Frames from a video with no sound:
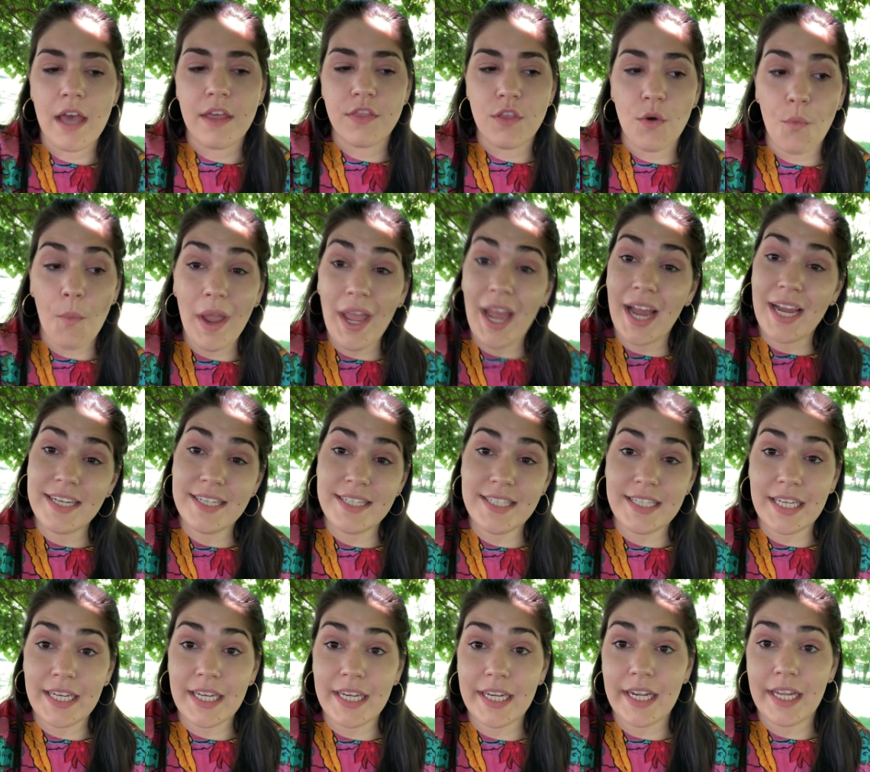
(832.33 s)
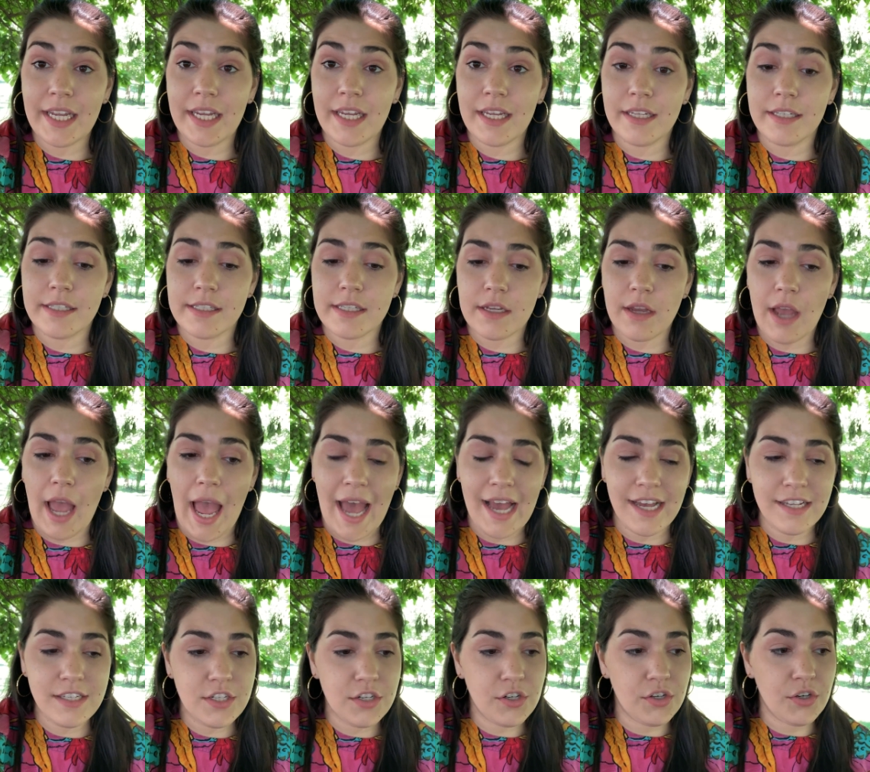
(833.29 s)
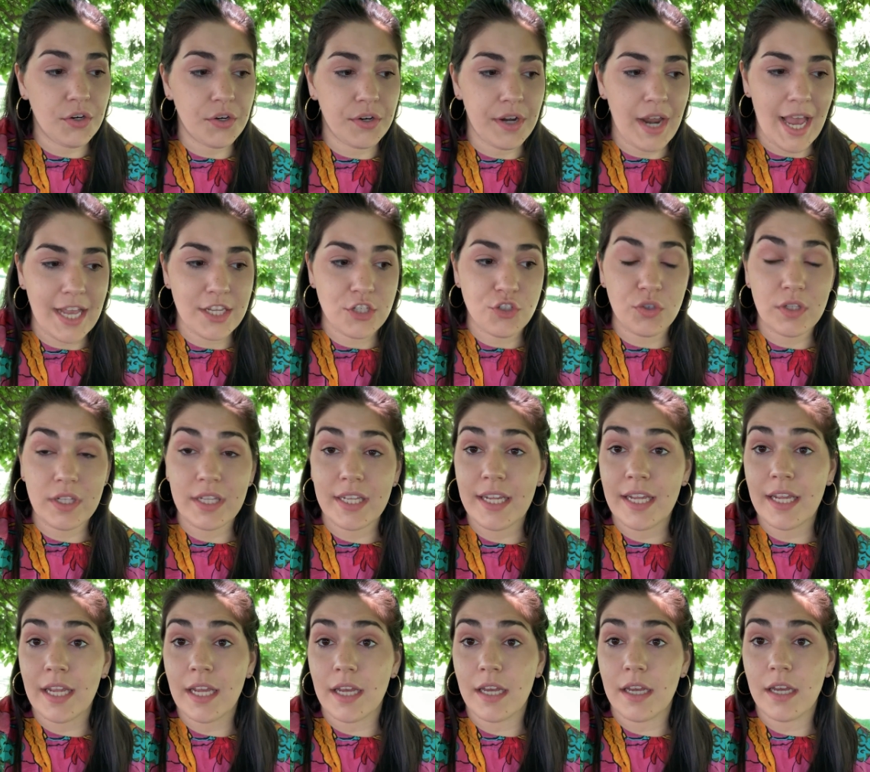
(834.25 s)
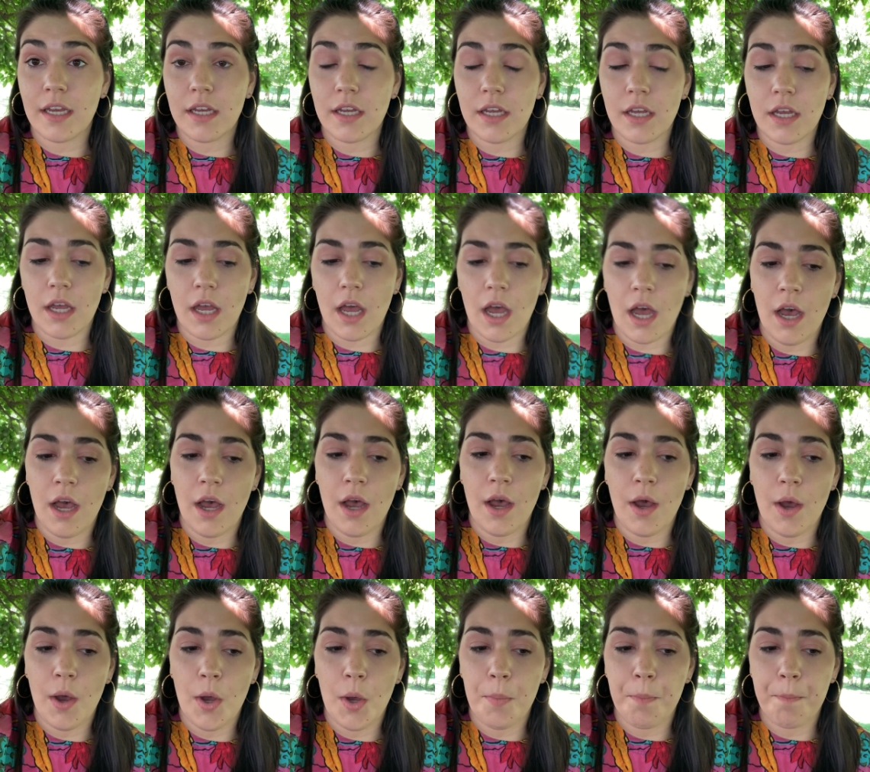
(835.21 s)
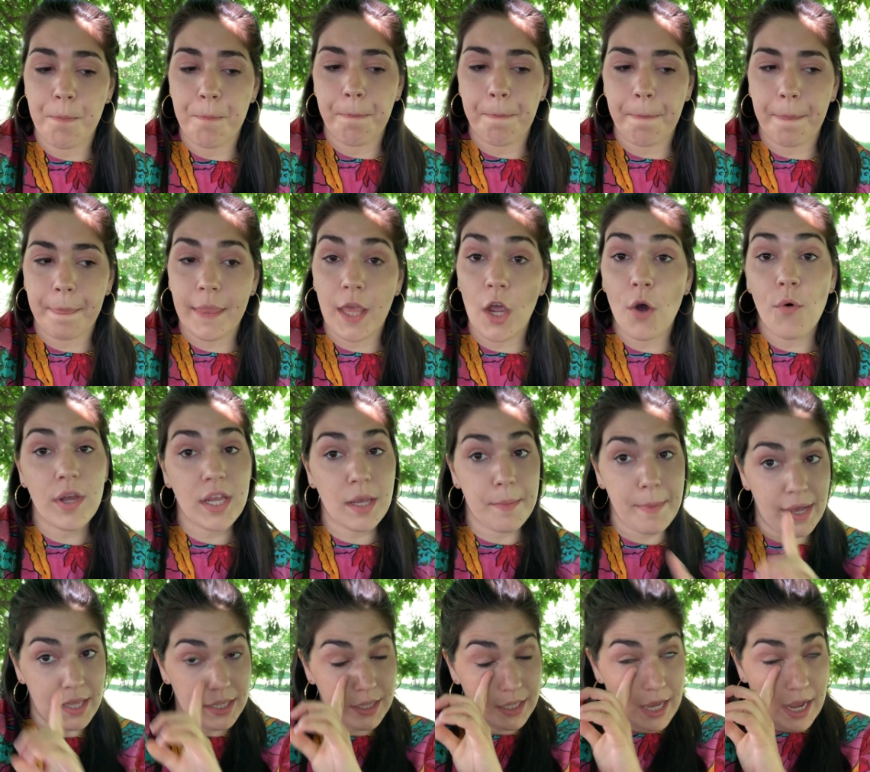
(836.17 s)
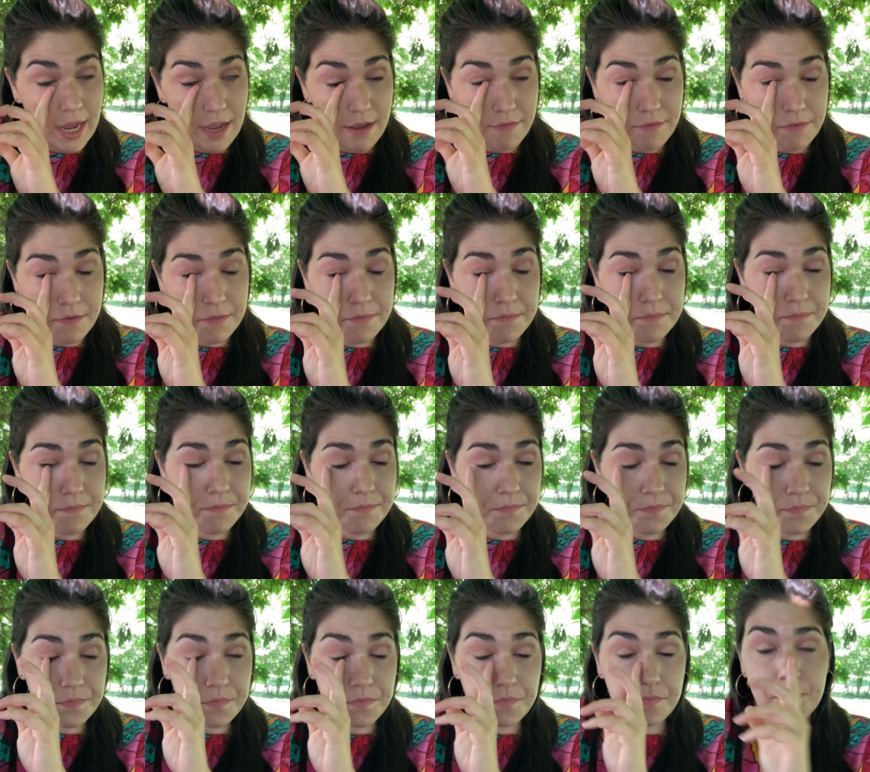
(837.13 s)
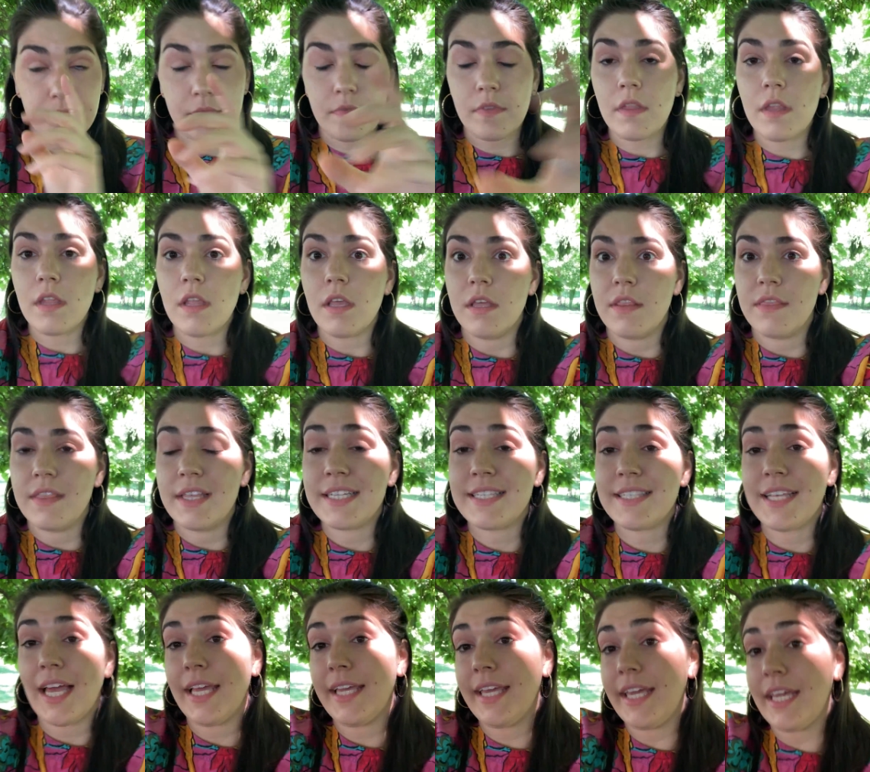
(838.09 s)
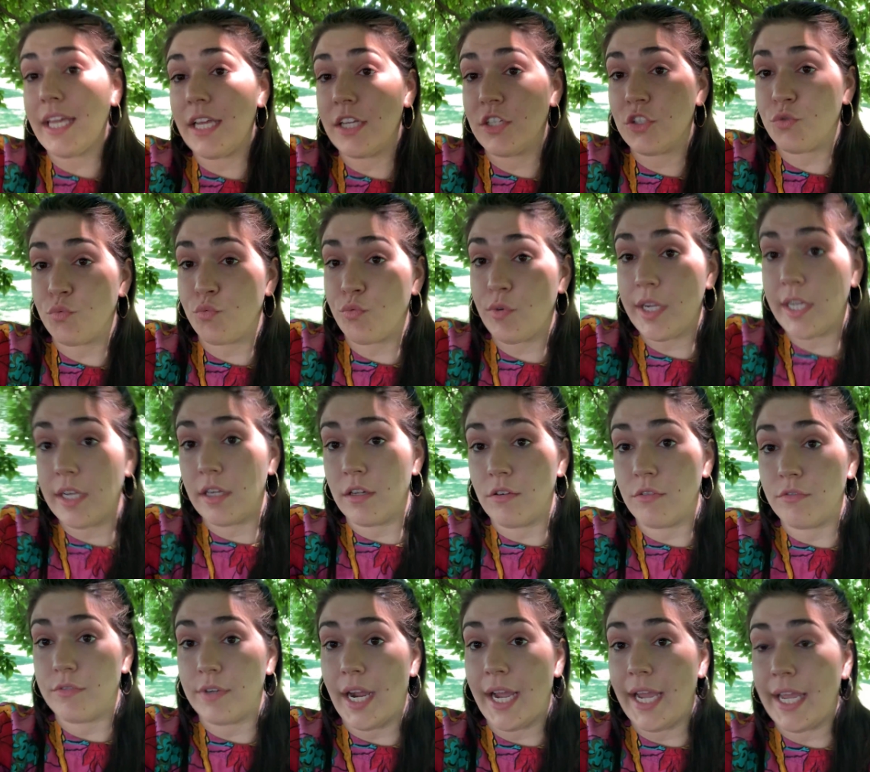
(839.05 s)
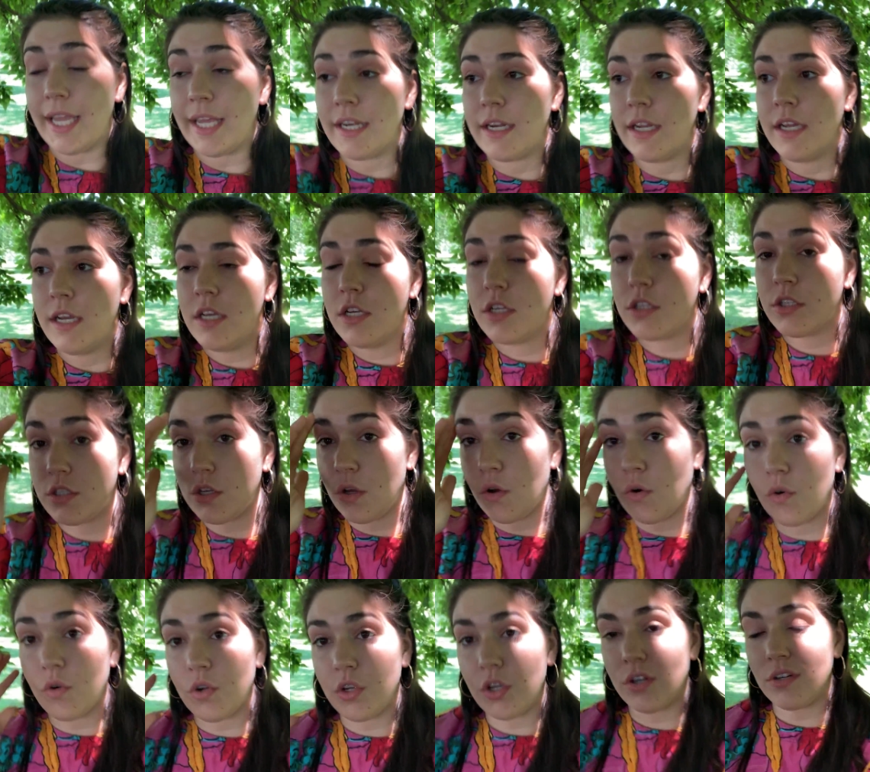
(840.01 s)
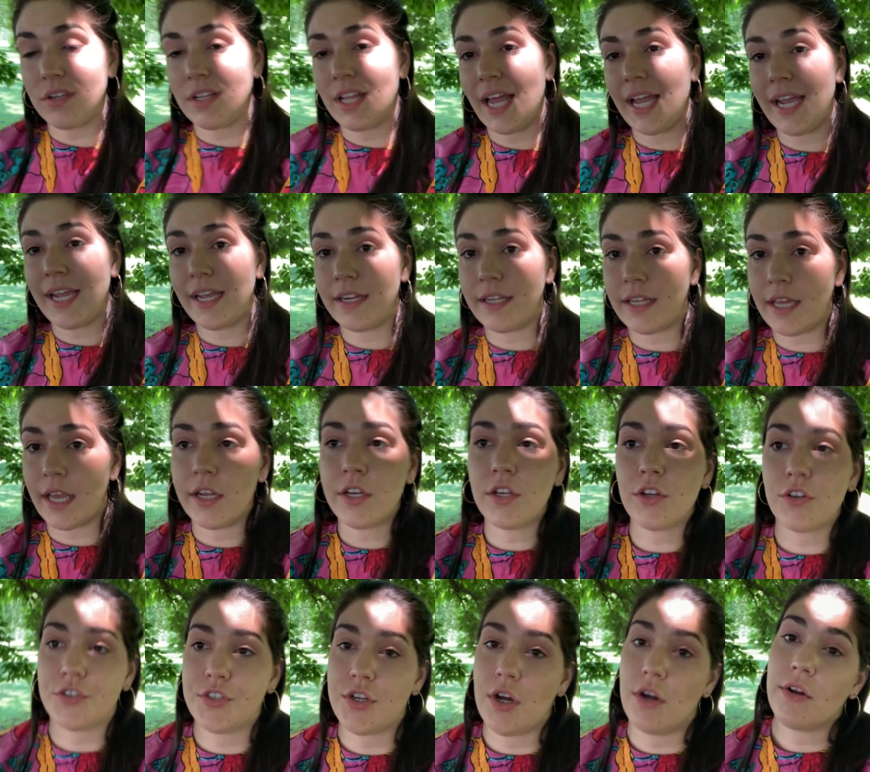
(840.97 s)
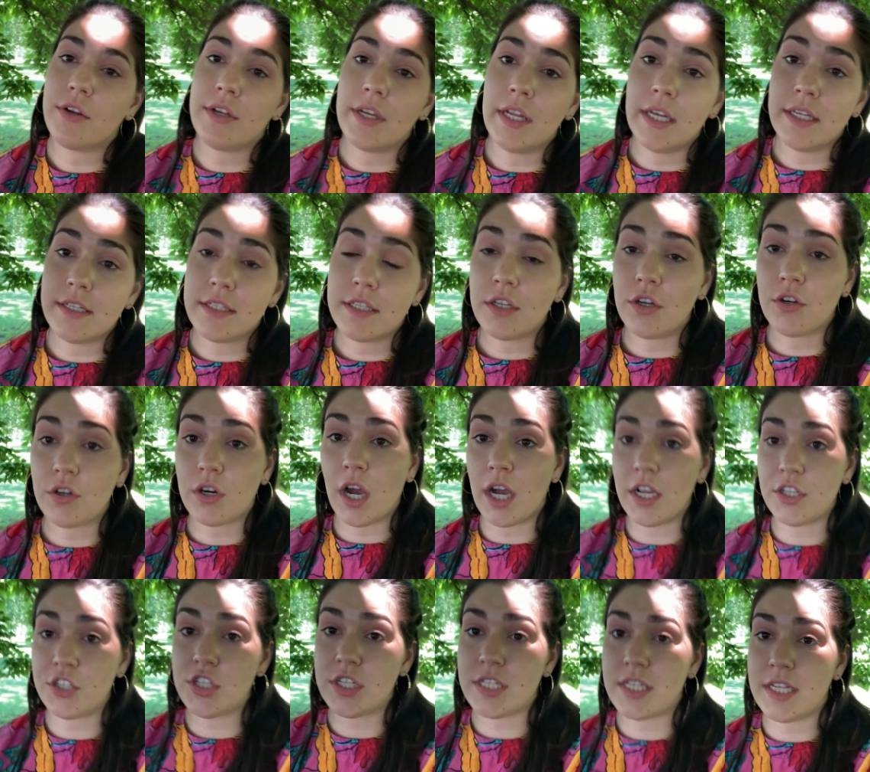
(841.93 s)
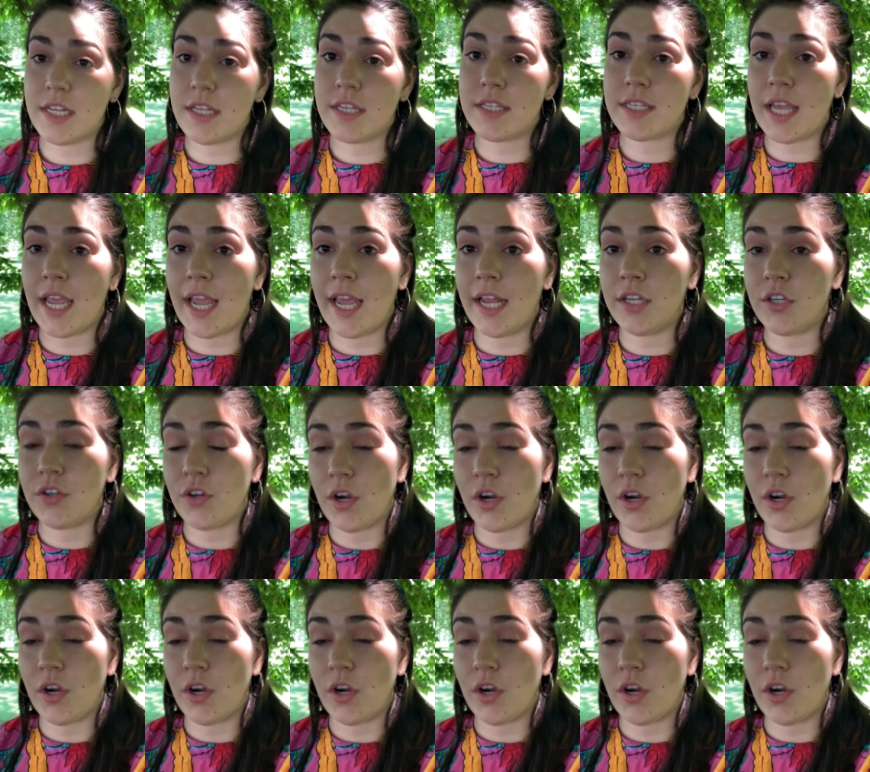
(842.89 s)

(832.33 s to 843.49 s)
the way I see it is as you're naturally um, going about life, the psyche is real, right? So your light and your darkness, your consciousness and